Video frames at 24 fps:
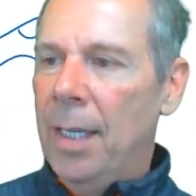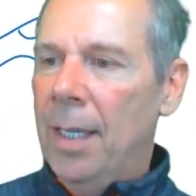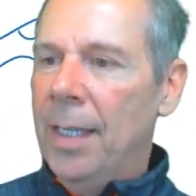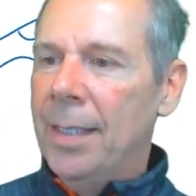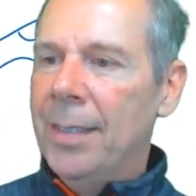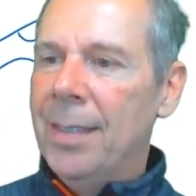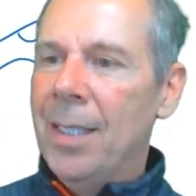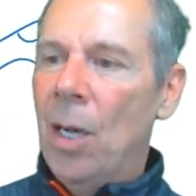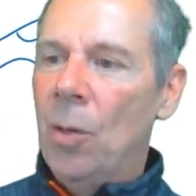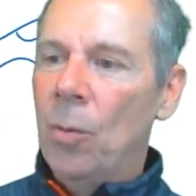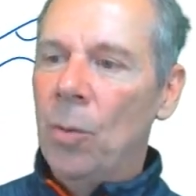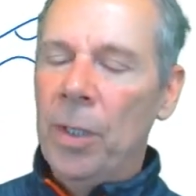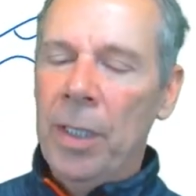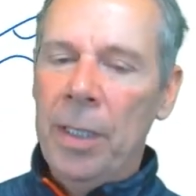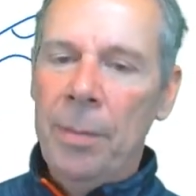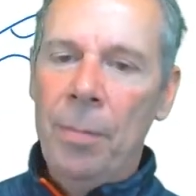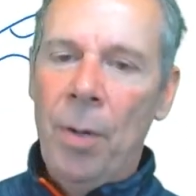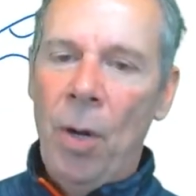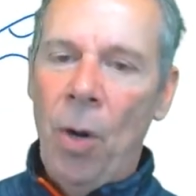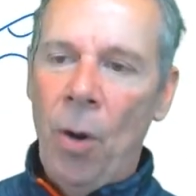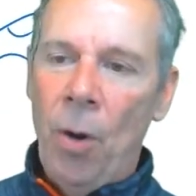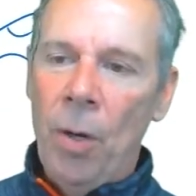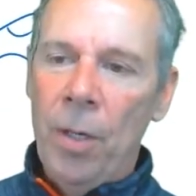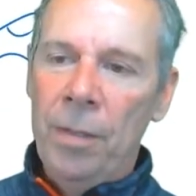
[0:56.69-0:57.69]
It's not really
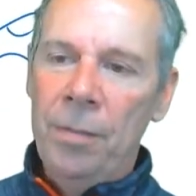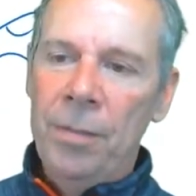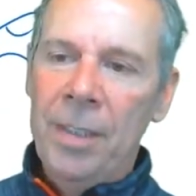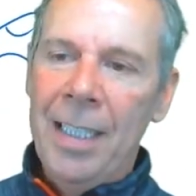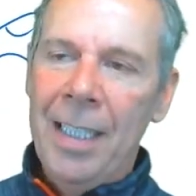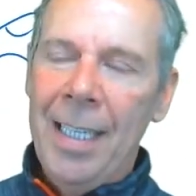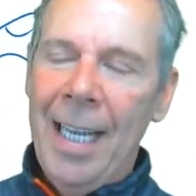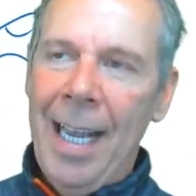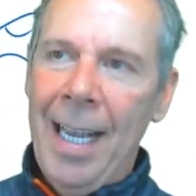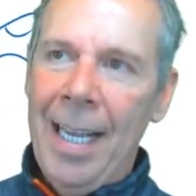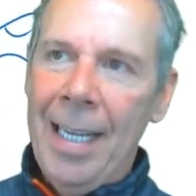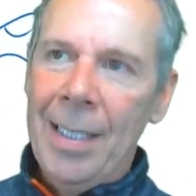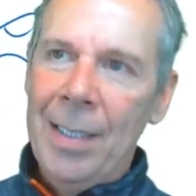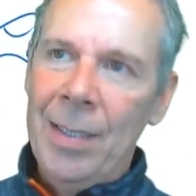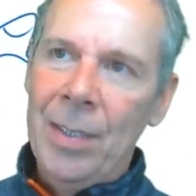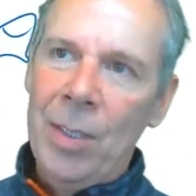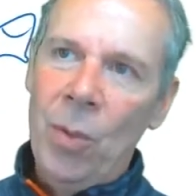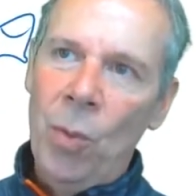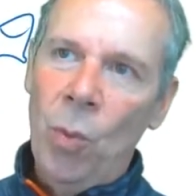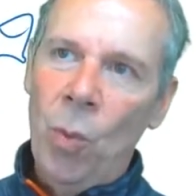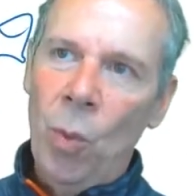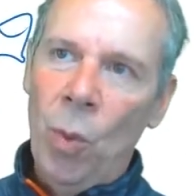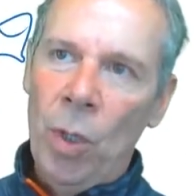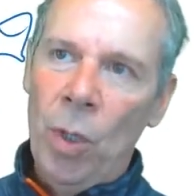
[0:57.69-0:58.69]
part of today's
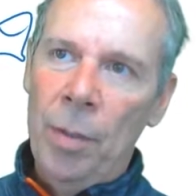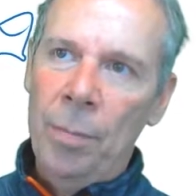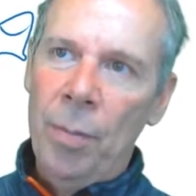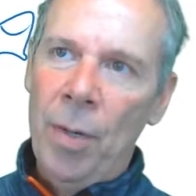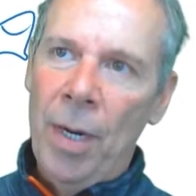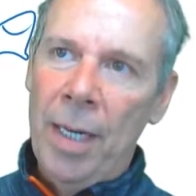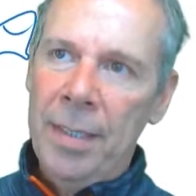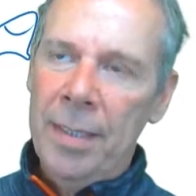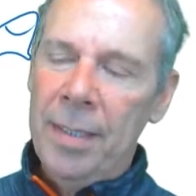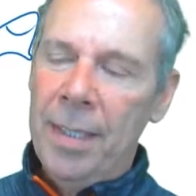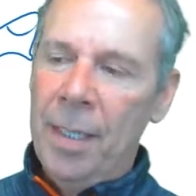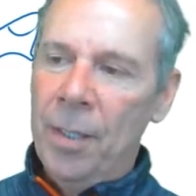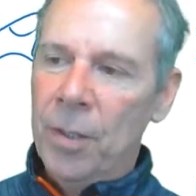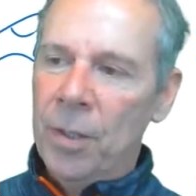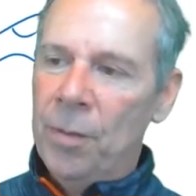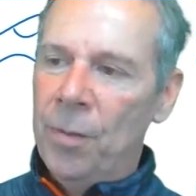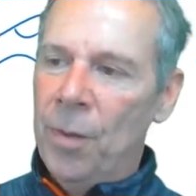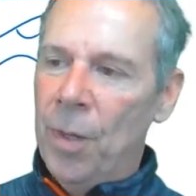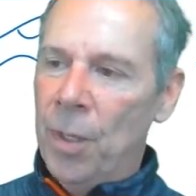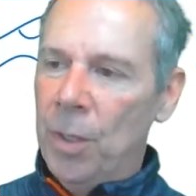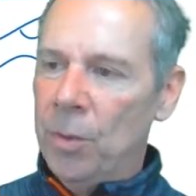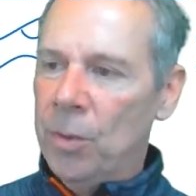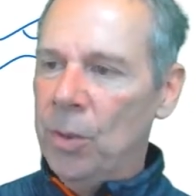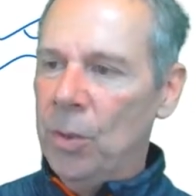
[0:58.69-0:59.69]
WordPress sales
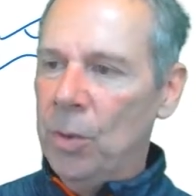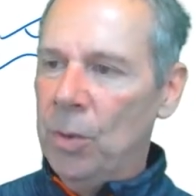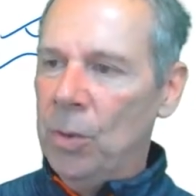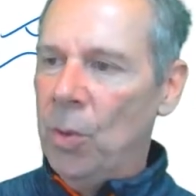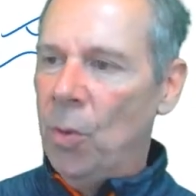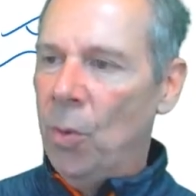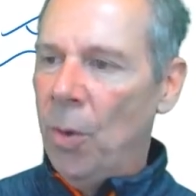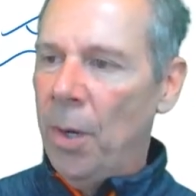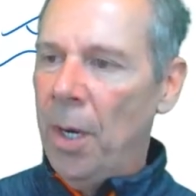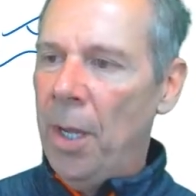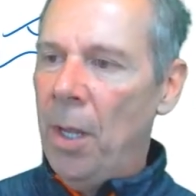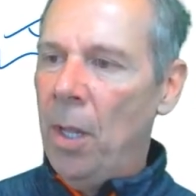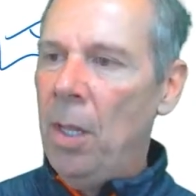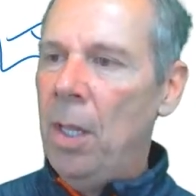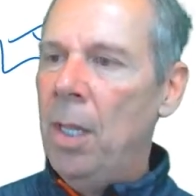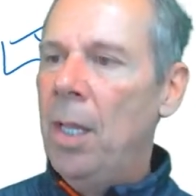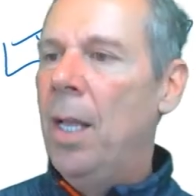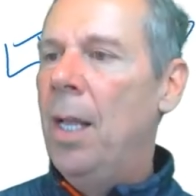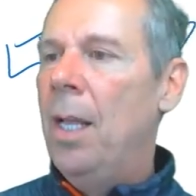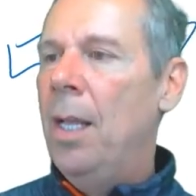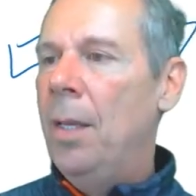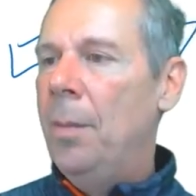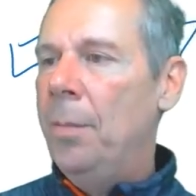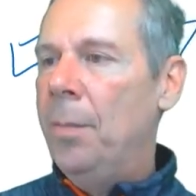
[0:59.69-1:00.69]
funnel tutorial,
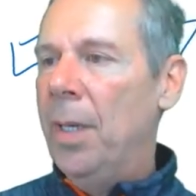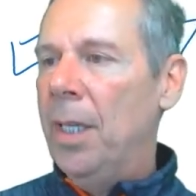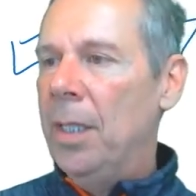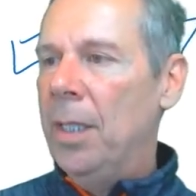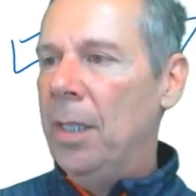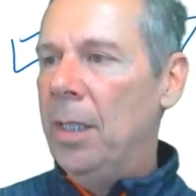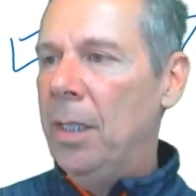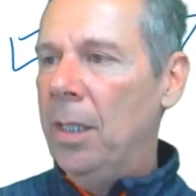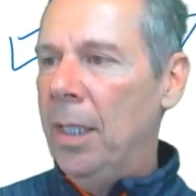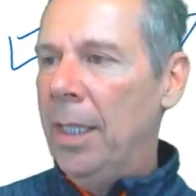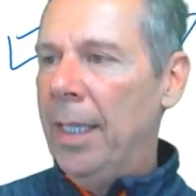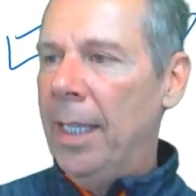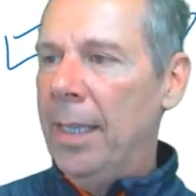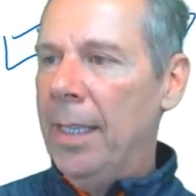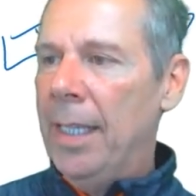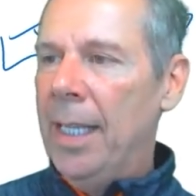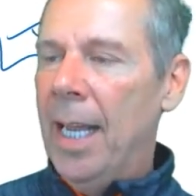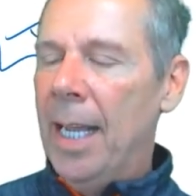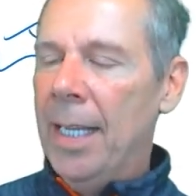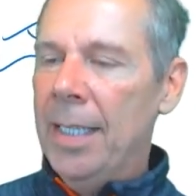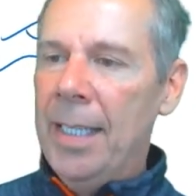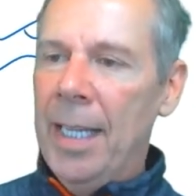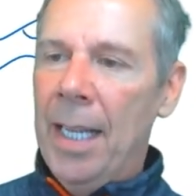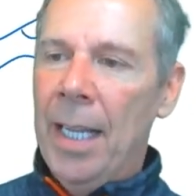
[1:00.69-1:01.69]
but you get the
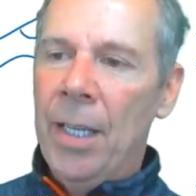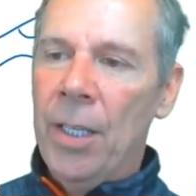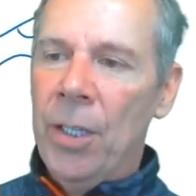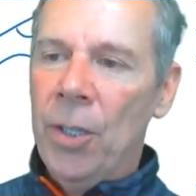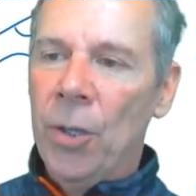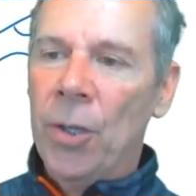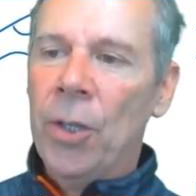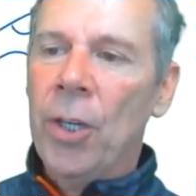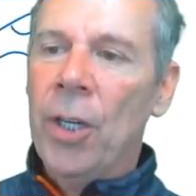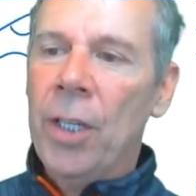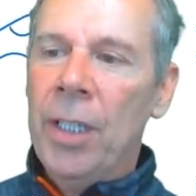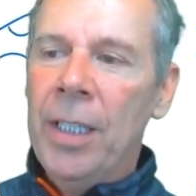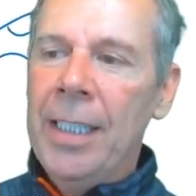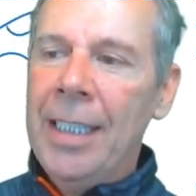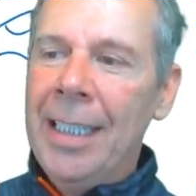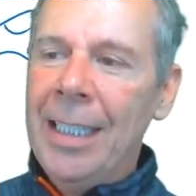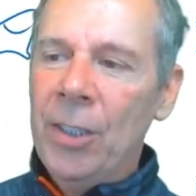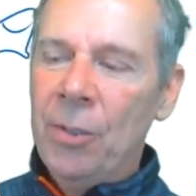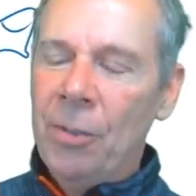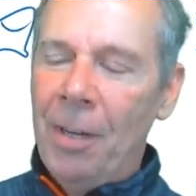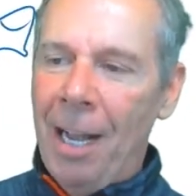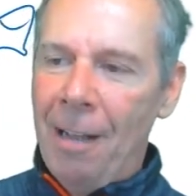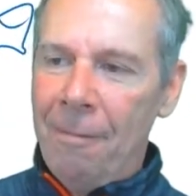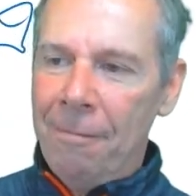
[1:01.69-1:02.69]
idea. You're going to
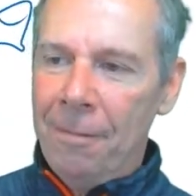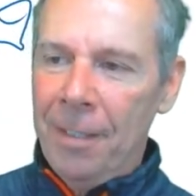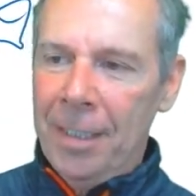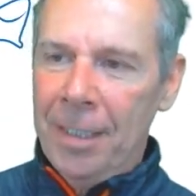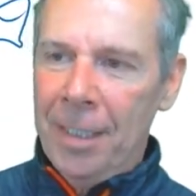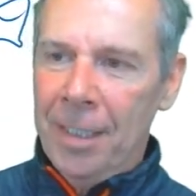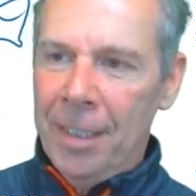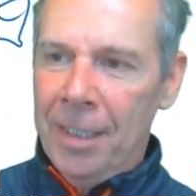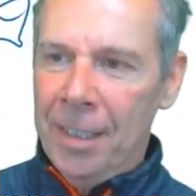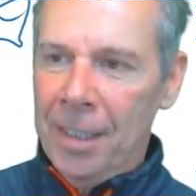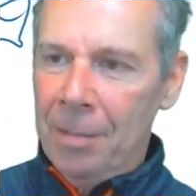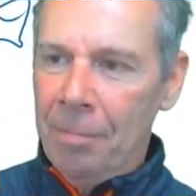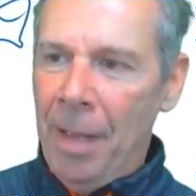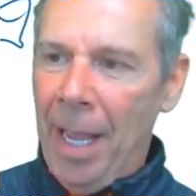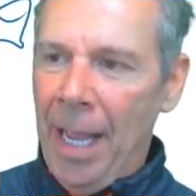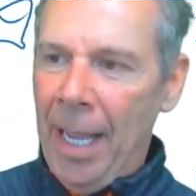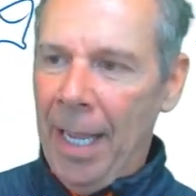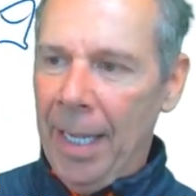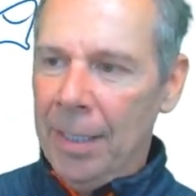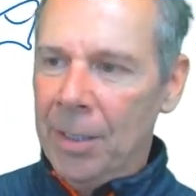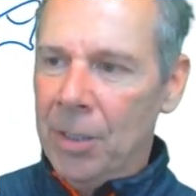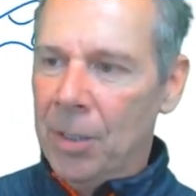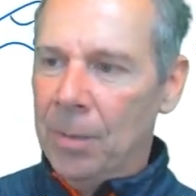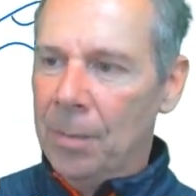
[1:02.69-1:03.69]
need traffic to this
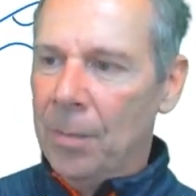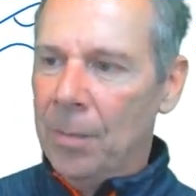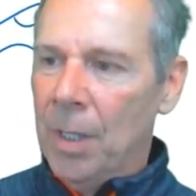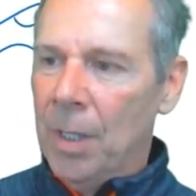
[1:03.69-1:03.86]
page.